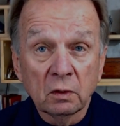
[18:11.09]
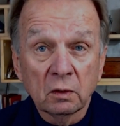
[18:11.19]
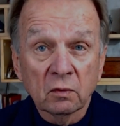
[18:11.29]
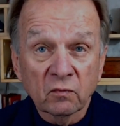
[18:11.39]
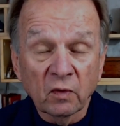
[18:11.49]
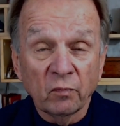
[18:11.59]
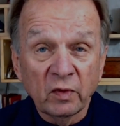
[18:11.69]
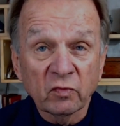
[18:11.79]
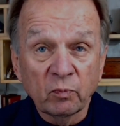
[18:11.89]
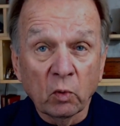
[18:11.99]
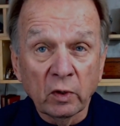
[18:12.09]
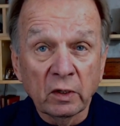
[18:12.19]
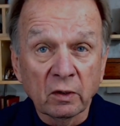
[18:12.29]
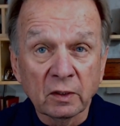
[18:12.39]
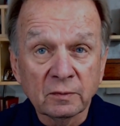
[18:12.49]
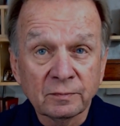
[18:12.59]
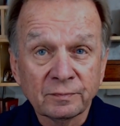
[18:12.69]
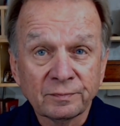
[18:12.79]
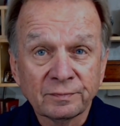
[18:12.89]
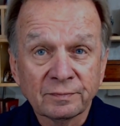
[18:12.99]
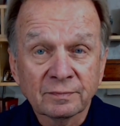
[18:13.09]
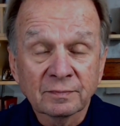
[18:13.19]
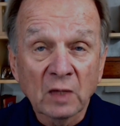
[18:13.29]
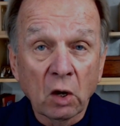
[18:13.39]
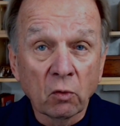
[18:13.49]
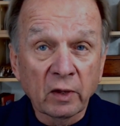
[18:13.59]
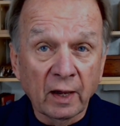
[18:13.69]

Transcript: from this point on. Okay,